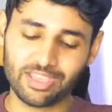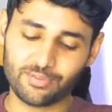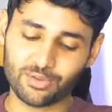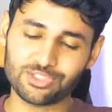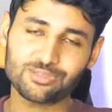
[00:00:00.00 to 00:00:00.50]

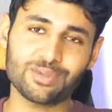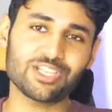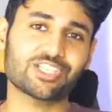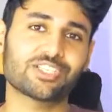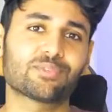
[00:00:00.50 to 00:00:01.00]
if you could
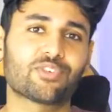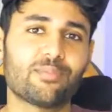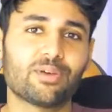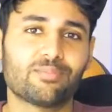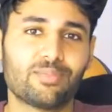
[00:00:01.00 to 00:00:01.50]
smash that
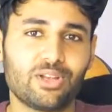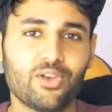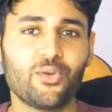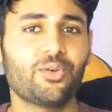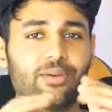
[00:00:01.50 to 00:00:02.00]
subscribe button
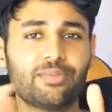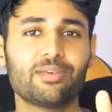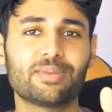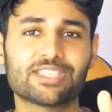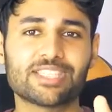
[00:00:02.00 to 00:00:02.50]
below. And with
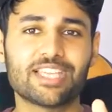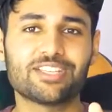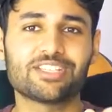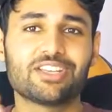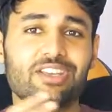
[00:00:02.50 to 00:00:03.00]
that being
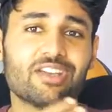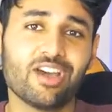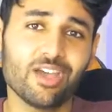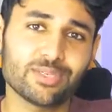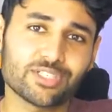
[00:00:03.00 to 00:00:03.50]
said,
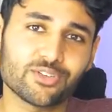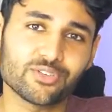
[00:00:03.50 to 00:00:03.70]
I'm Mr.